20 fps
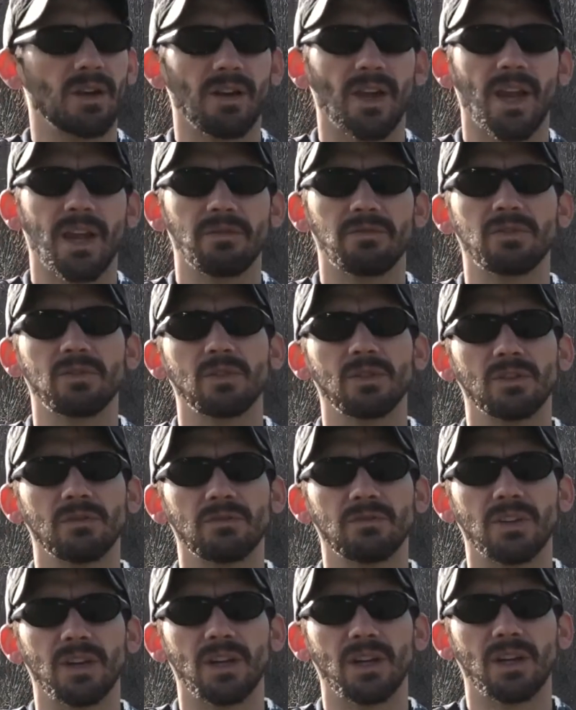handful
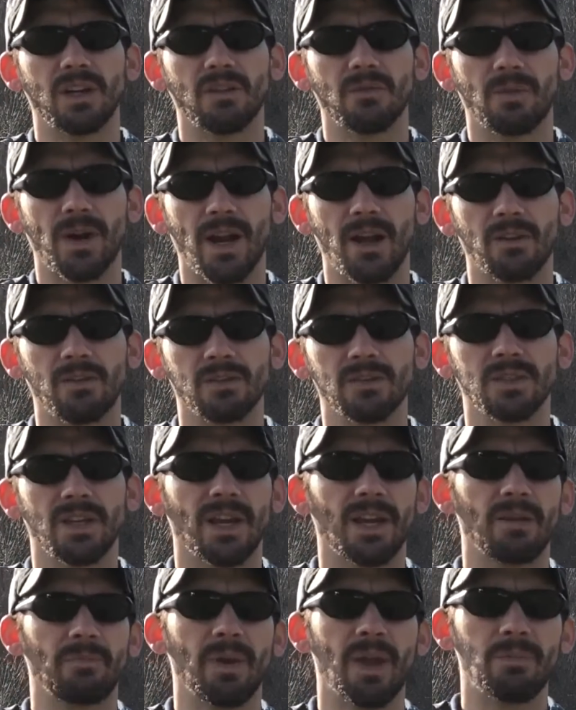of rounds
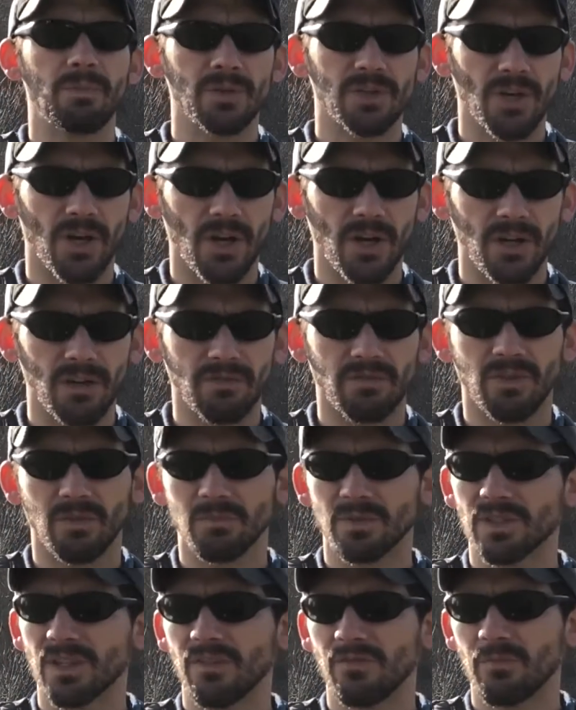at a paper target
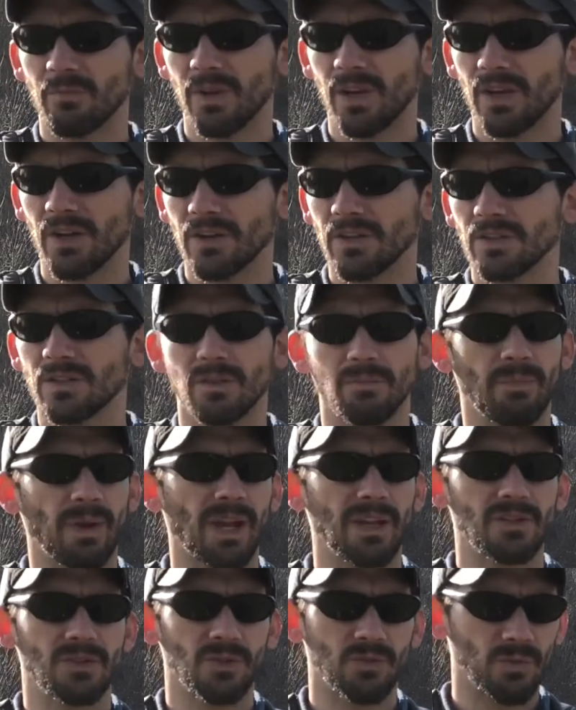from 7 meters to
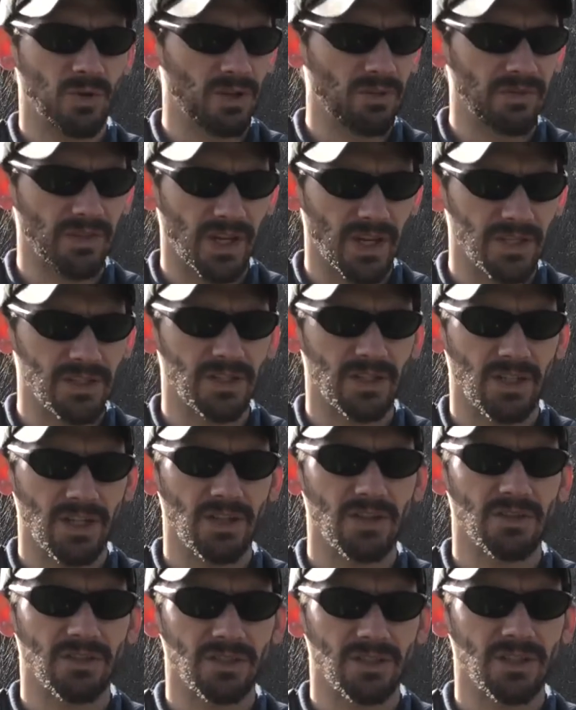pass your qualification to
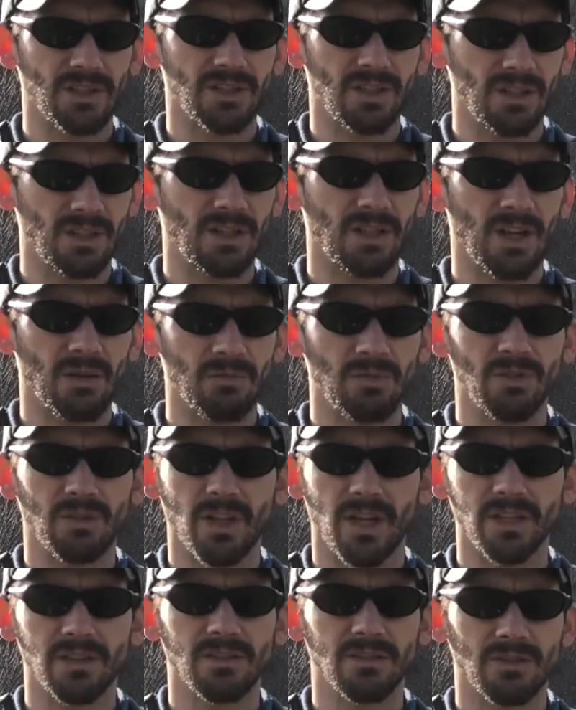get your CCDW
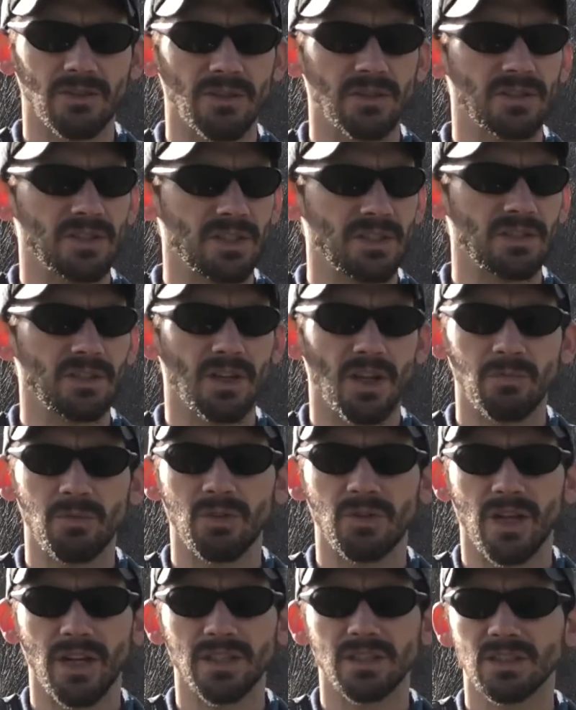license or your
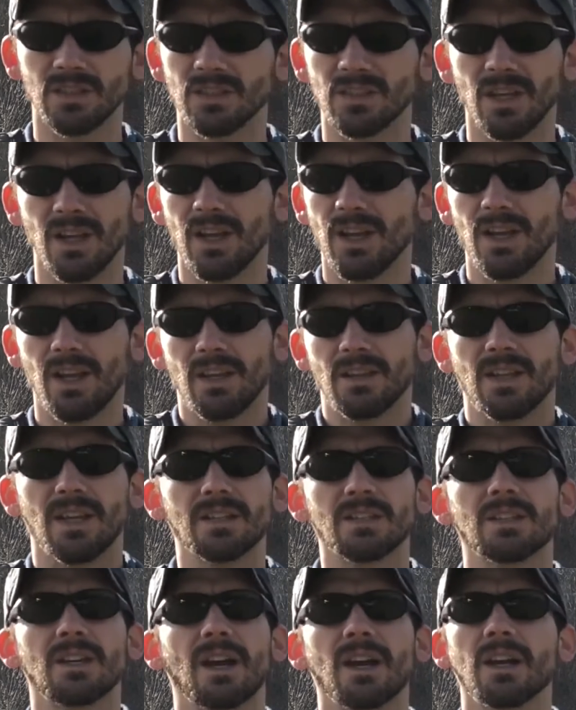CCW license,
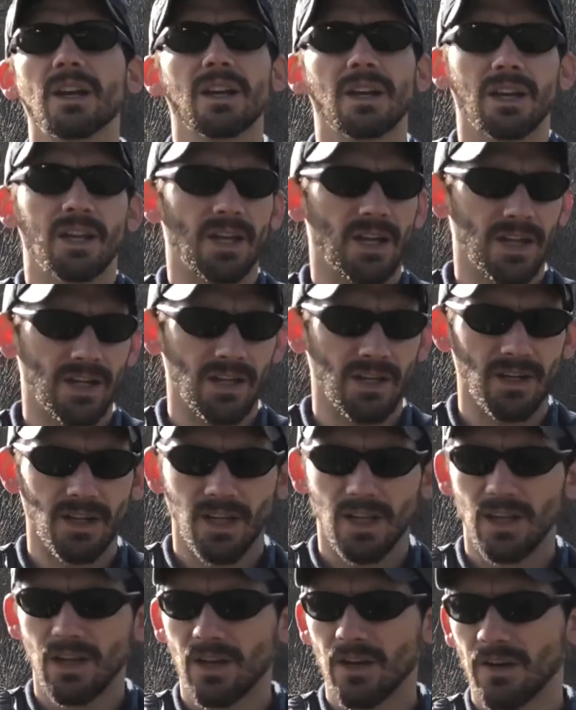that's not going to cut it.
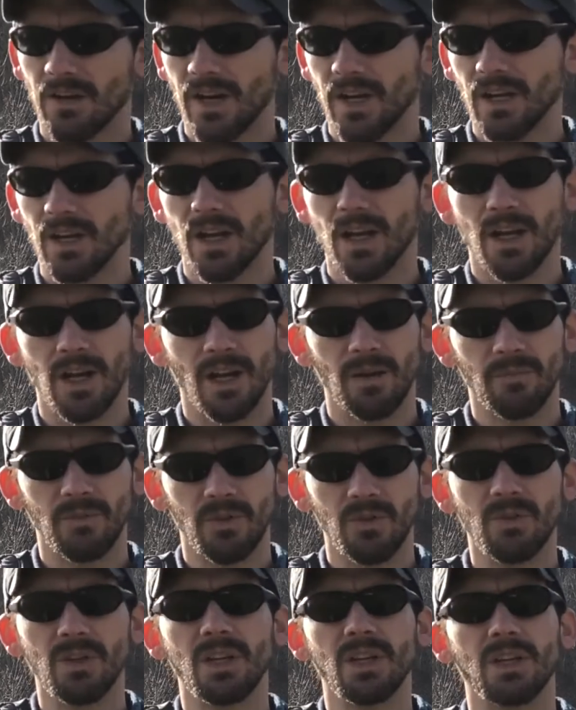All right.
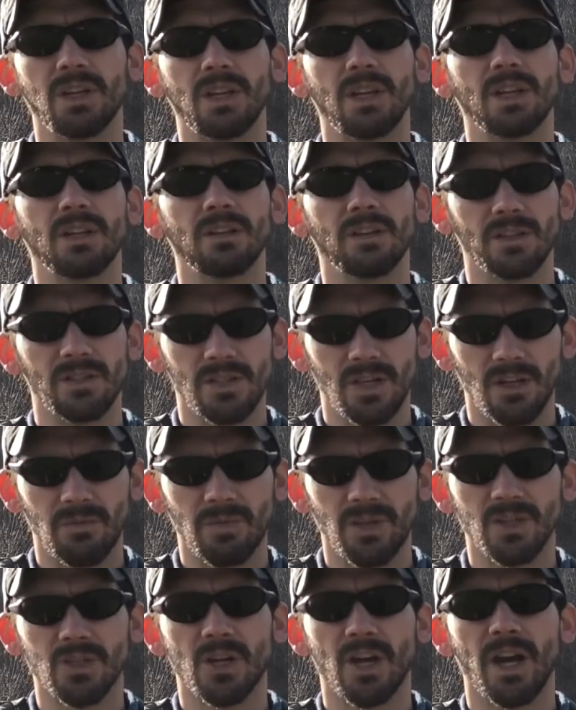You need to get
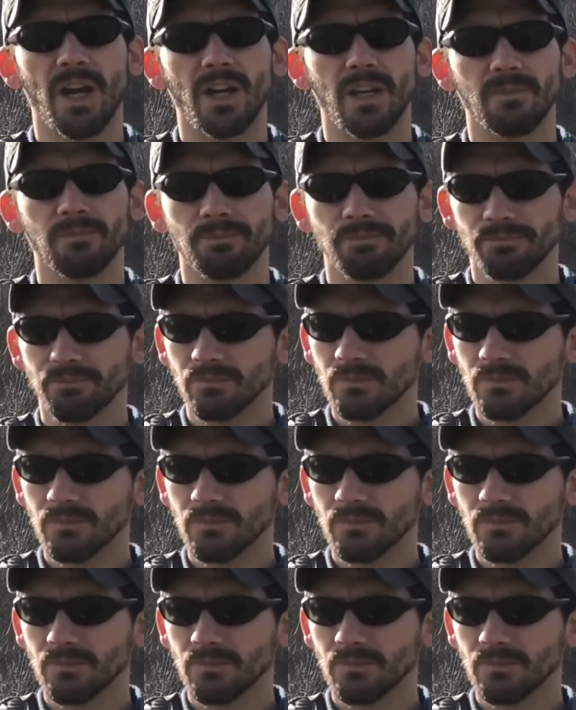legitimate training